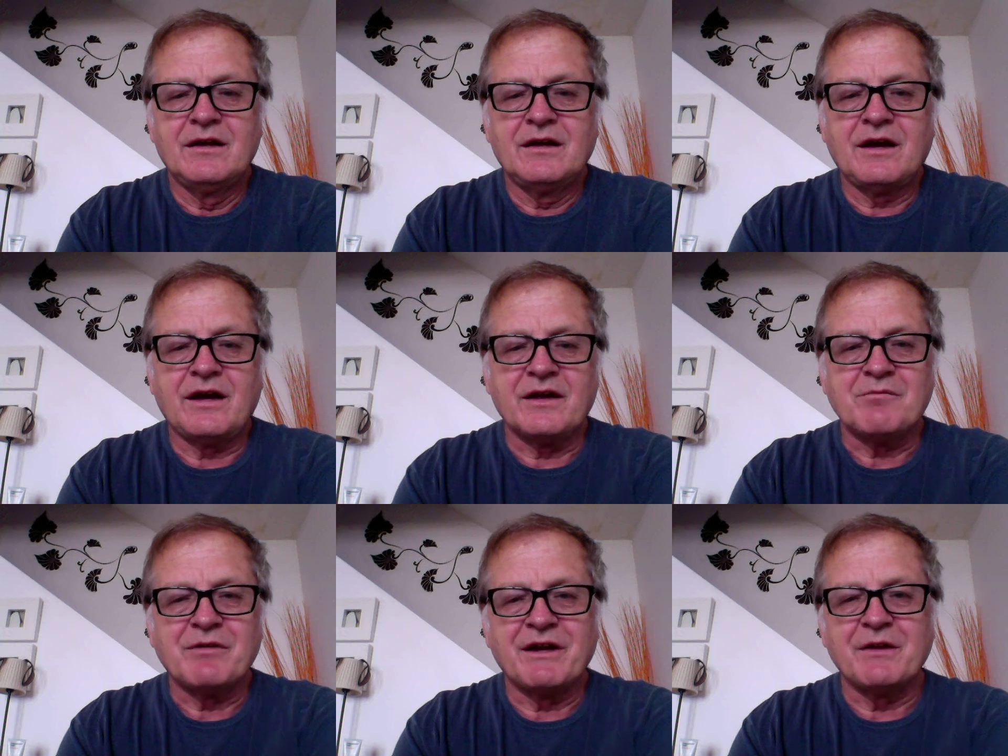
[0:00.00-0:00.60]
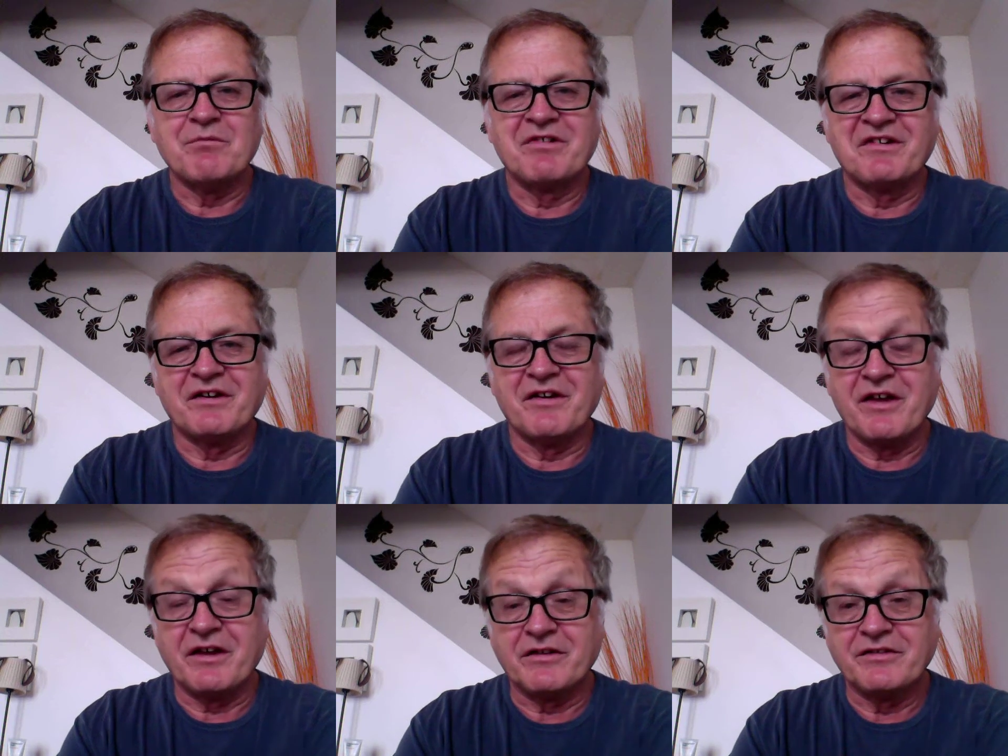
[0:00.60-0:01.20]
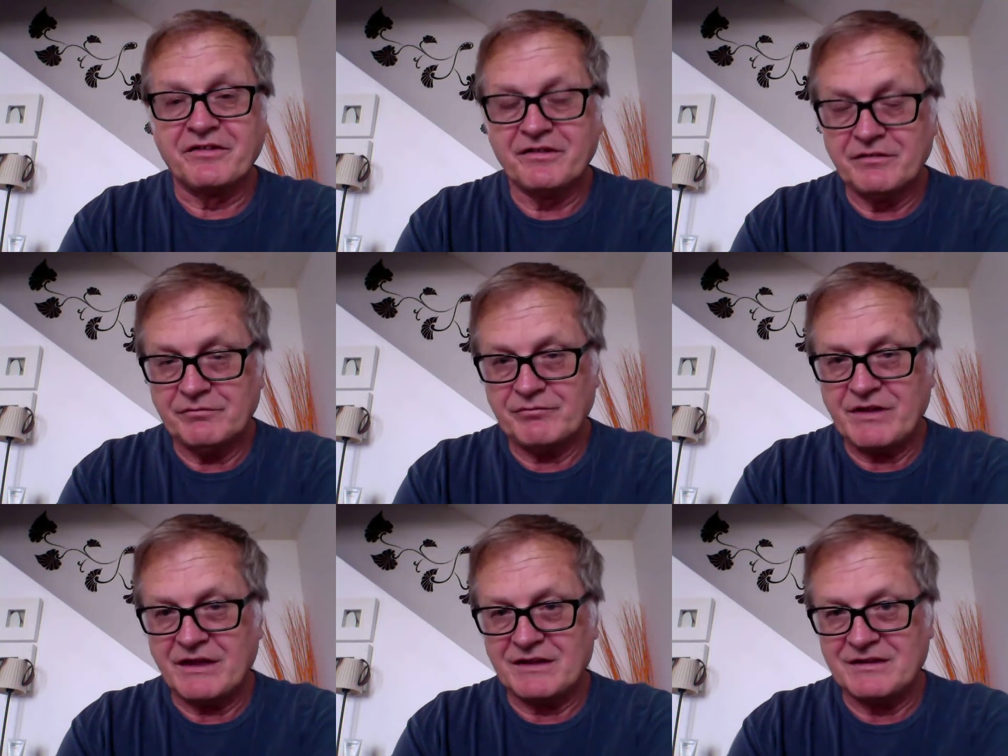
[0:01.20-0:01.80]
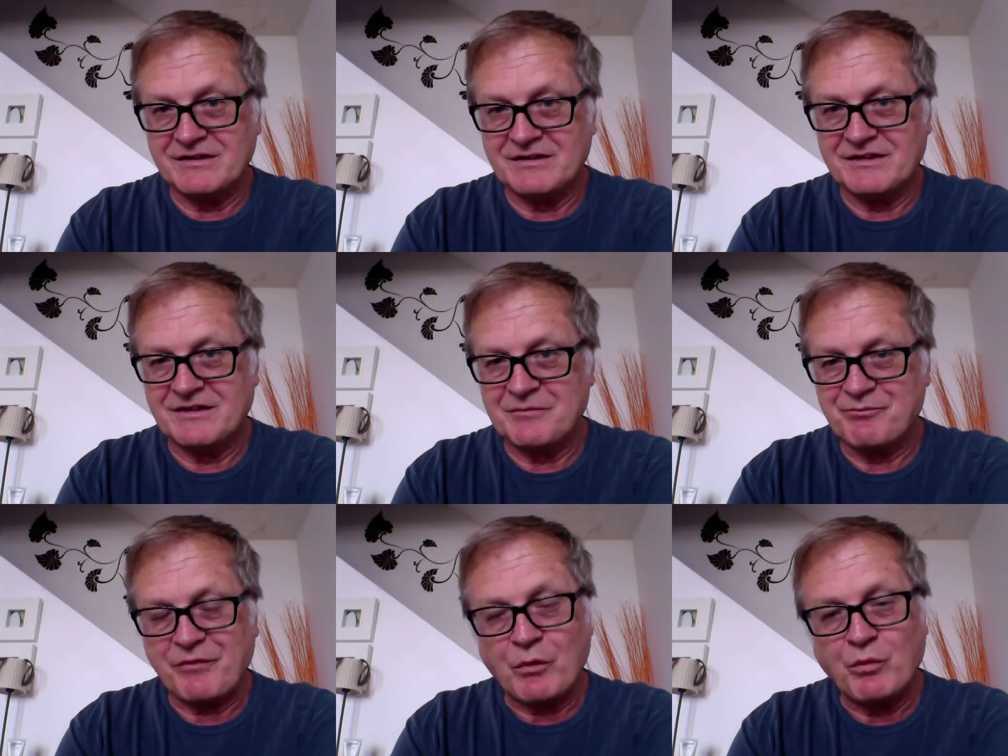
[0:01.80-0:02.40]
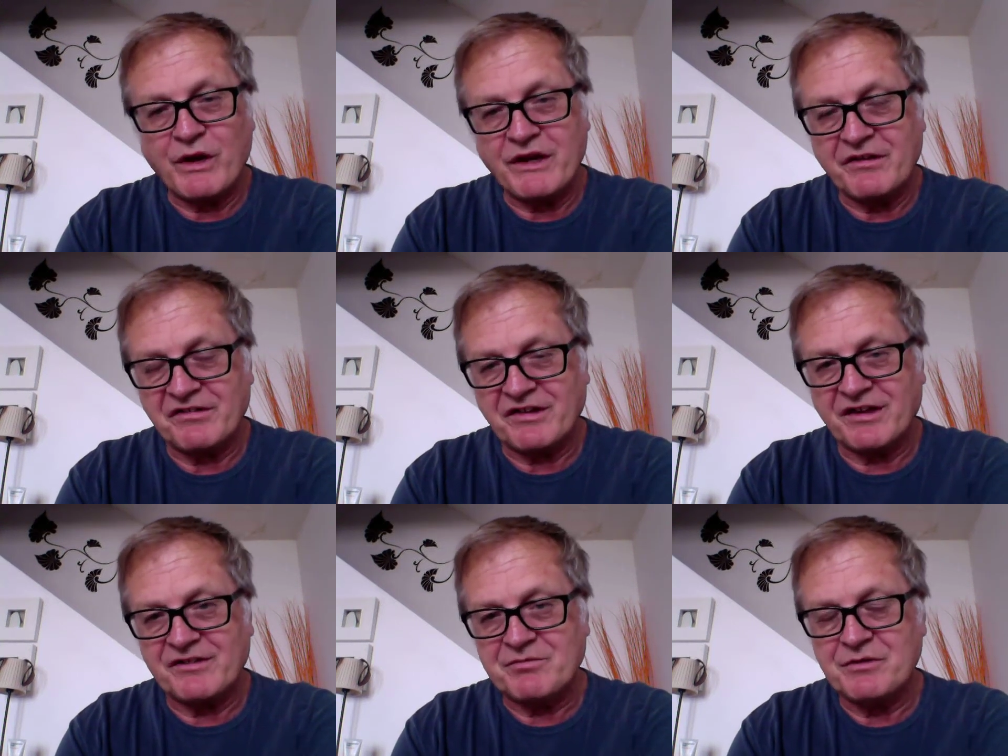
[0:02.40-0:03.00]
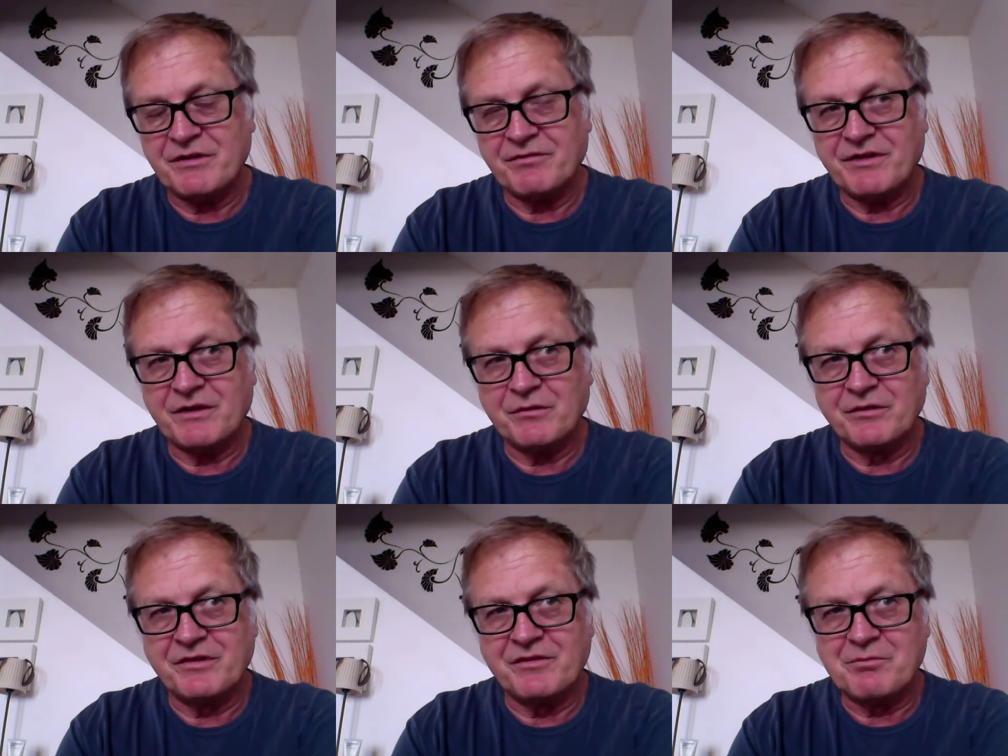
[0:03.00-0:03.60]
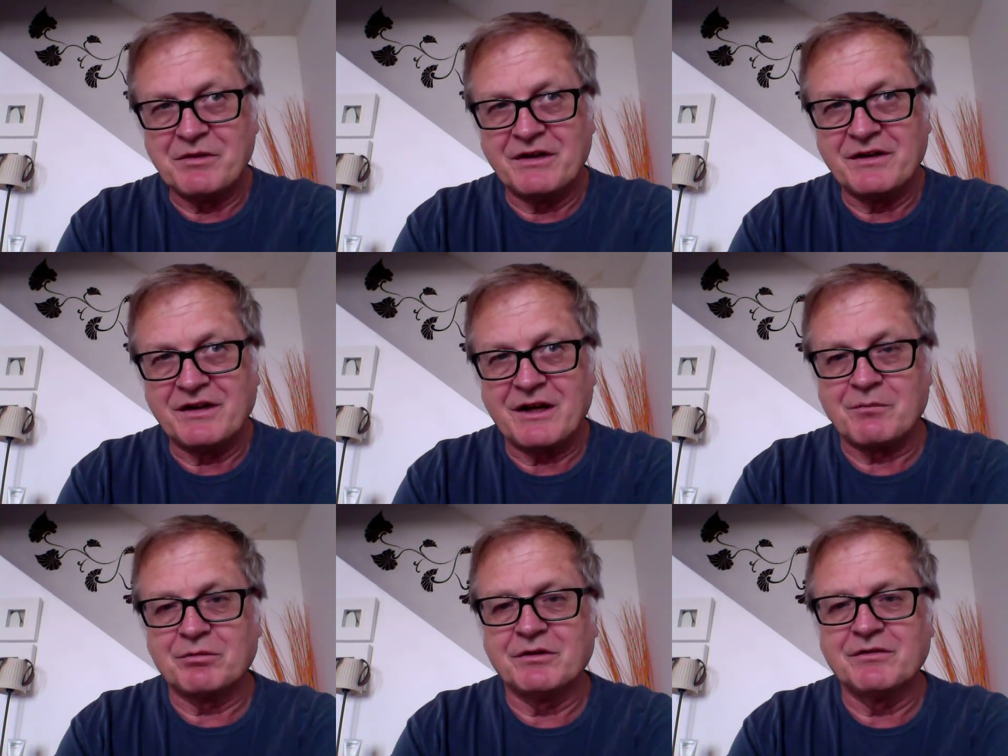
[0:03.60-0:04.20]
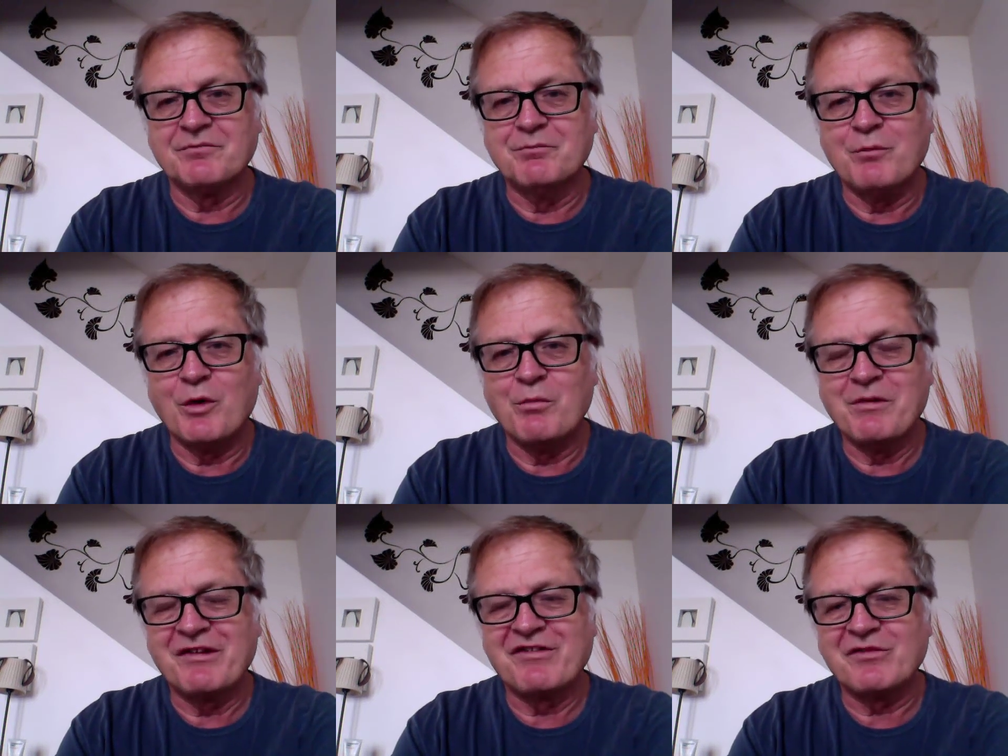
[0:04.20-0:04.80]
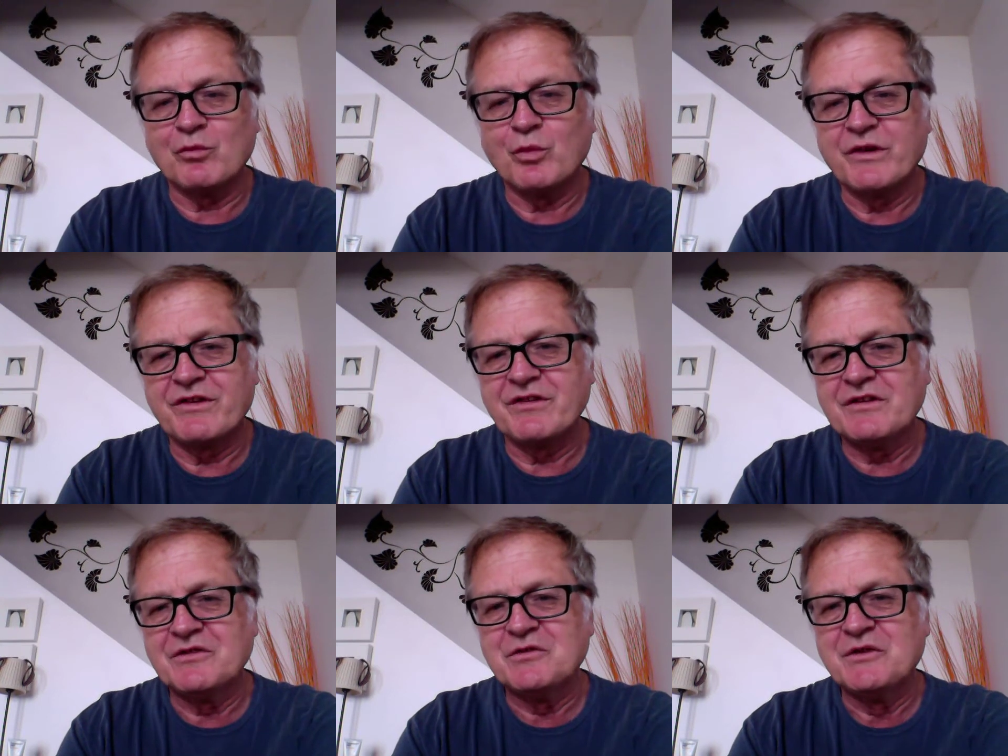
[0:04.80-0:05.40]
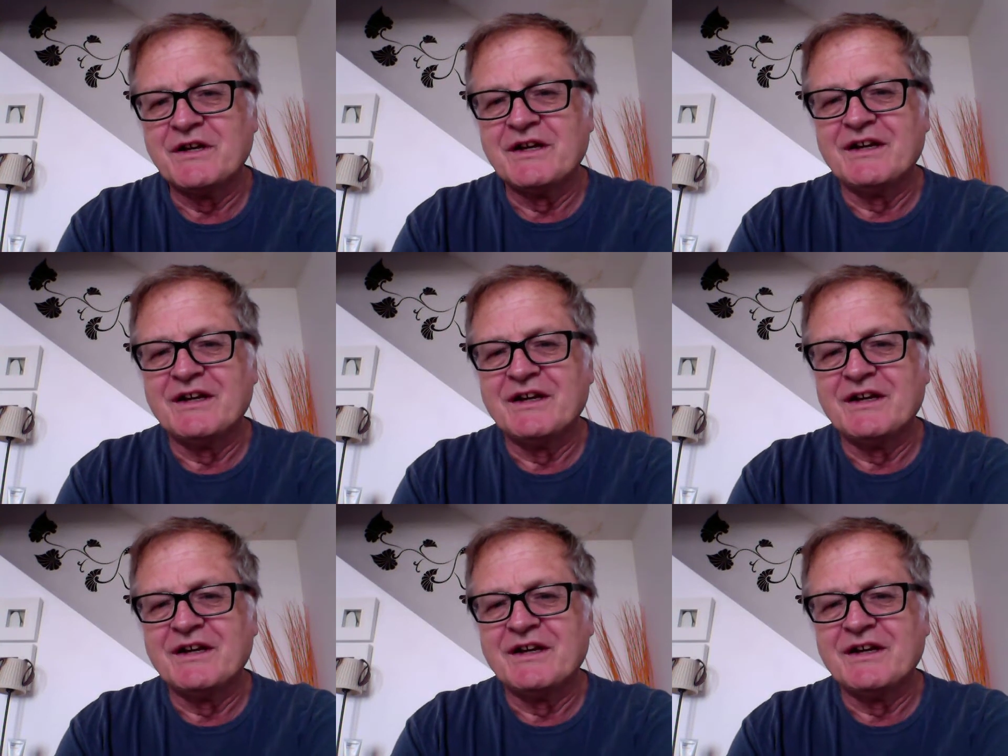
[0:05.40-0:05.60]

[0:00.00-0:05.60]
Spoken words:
Hi, my name is Terry Anderson, and Wayne has asked me if I would spend a couple of moments with you